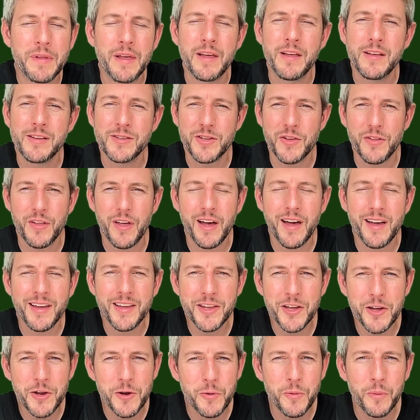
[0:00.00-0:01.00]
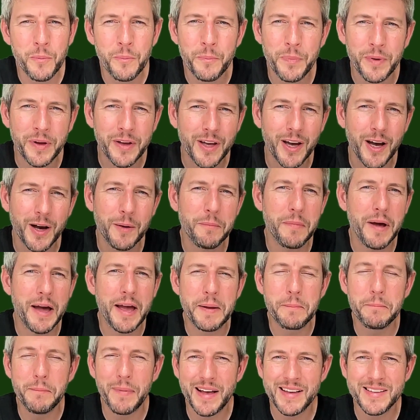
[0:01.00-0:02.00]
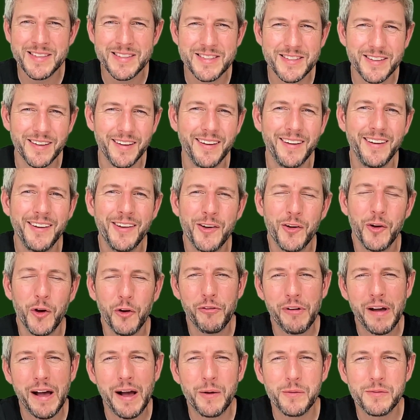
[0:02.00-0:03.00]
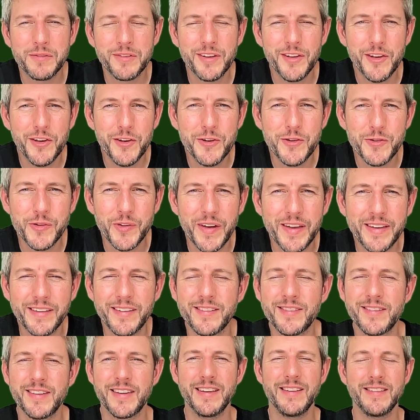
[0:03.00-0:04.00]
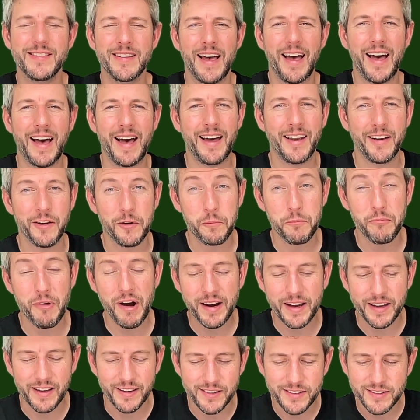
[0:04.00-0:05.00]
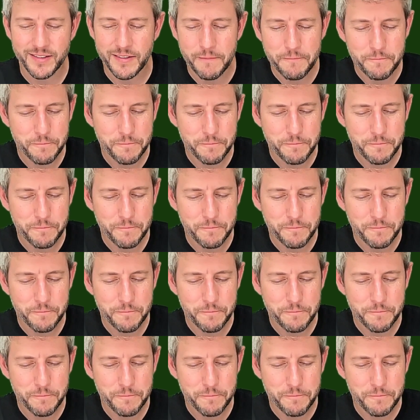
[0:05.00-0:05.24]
so that you become a master of how to use indices and brackets.